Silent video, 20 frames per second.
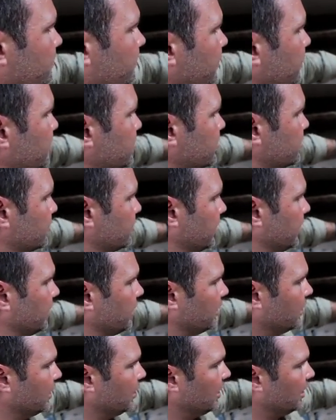history,
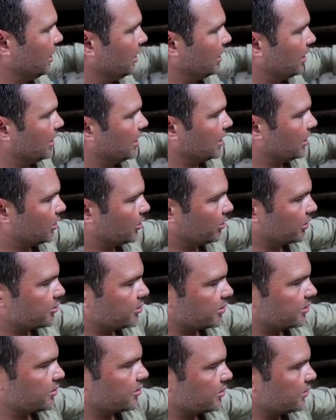
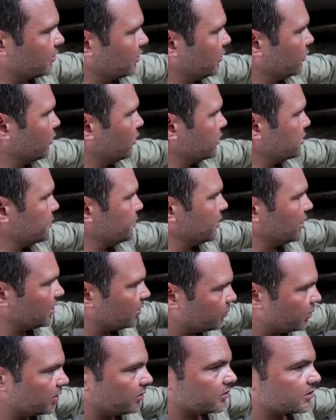Christians started worshiping in
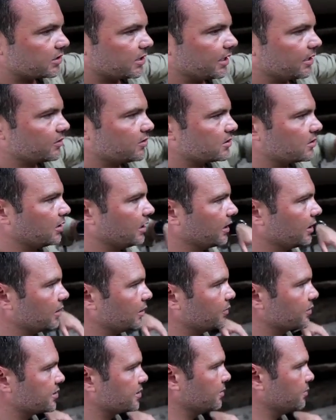Peter's house, likely
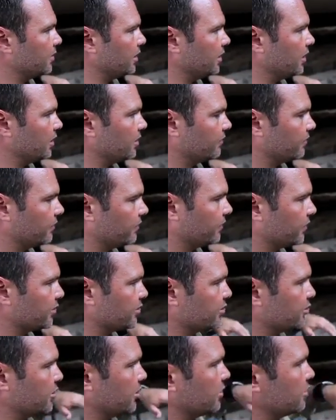was the meeting of the first
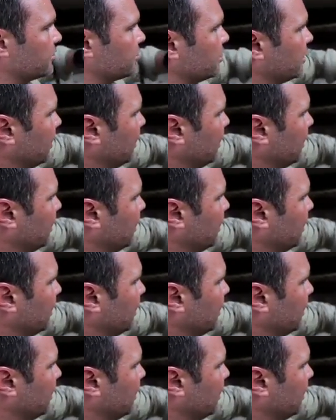church.